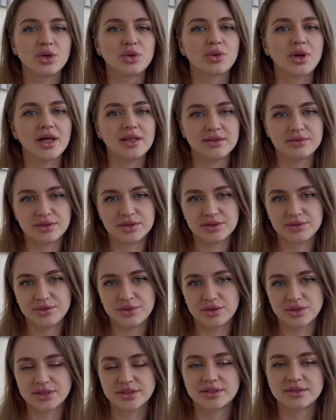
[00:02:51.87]
relevant
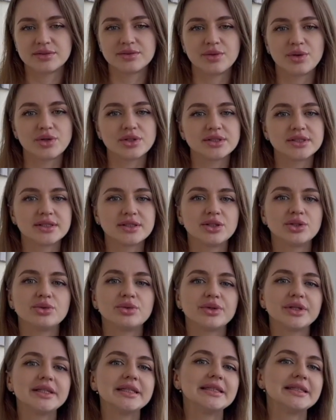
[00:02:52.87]
words, words that you
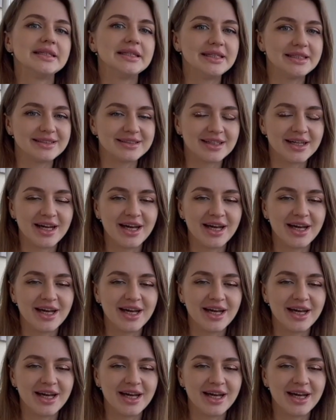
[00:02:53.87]
really need,